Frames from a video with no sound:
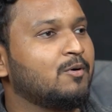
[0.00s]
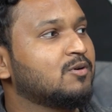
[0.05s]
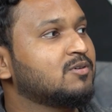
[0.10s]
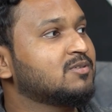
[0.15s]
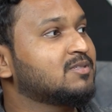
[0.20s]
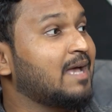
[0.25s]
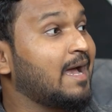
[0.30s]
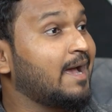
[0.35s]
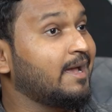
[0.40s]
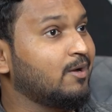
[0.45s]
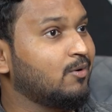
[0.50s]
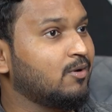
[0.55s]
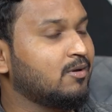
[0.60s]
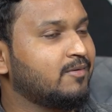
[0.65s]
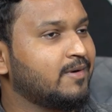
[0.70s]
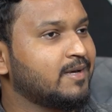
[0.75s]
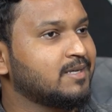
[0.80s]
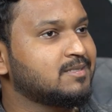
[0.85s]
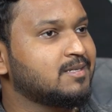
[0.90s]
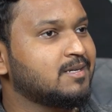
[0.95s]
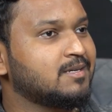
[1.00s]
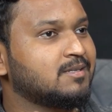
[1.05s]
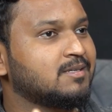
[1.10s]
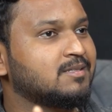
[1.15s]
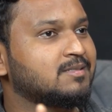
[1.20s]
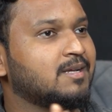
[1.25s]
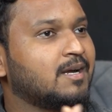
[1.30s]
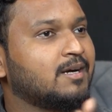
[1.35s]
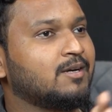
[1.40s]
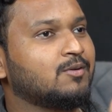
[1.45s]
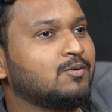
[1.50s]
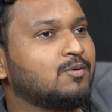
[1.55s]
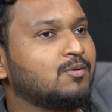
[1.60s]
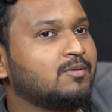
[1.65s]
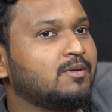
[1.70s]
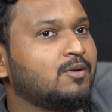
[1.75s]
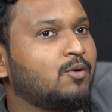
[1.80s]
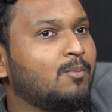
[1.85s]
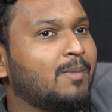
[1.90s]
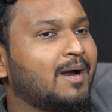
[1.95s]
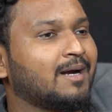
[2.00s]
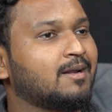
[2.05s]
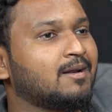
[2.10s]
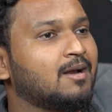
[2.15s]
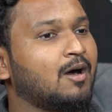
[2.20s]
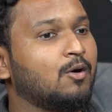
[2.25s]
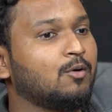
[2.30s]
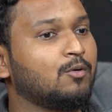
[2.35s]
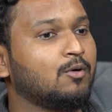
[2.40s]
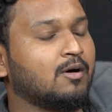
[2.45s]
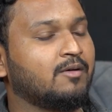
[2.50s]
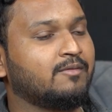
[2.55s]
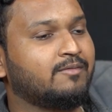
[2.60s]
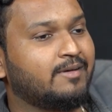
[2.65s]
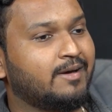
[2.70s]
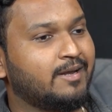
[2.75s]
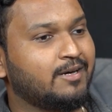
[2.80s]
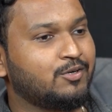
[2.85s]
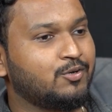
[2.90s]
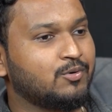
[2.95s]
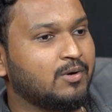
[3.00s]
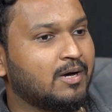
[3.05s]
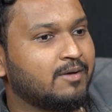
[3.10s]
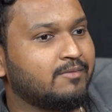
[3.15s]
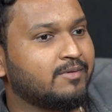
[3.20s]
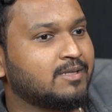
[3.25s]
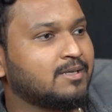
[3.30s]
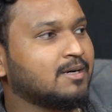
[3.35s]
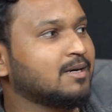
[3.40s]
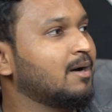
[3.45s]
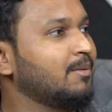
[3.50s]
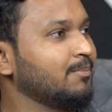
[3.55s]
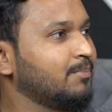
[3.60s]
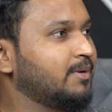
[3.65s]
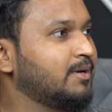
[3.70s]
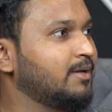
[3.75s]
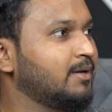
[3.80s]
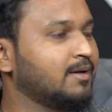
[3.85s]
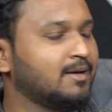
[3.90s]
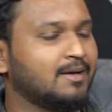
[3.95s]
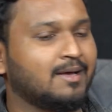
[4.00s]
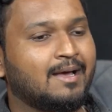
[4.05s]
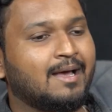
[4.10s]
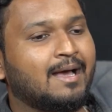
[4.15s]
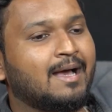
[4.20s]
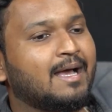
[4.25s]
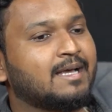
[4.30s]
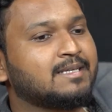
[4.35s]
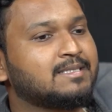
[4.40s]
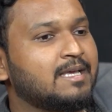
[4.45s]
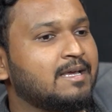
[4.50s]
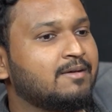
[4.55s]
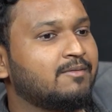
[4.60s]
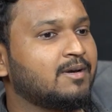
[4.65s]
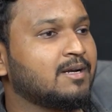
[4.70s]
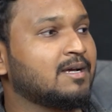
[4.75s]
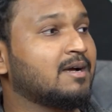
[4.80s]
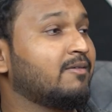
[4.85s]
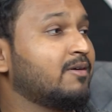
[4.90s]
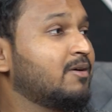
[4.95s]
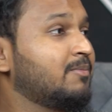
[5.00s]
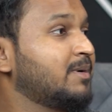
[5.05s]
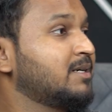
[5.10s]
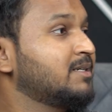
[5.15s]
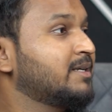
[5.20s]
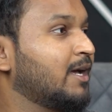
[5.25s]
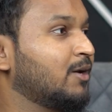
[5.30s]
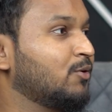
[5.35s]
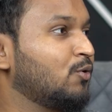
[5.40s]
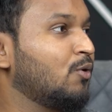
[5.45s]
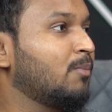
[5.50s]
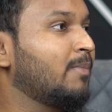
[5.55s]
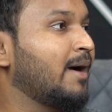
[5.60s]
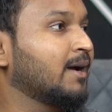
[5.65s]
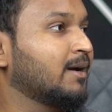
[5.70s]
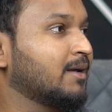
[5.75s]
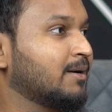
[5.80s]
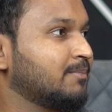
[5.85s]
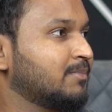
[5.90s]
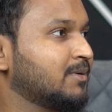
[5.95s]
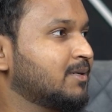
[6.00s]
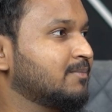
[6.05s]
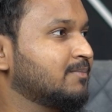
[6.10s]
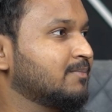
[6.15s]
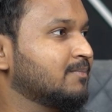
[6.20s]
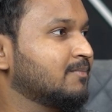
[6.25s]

Because I always say this, that, no matter how confident you are with a company, I say even government can go bankrupt.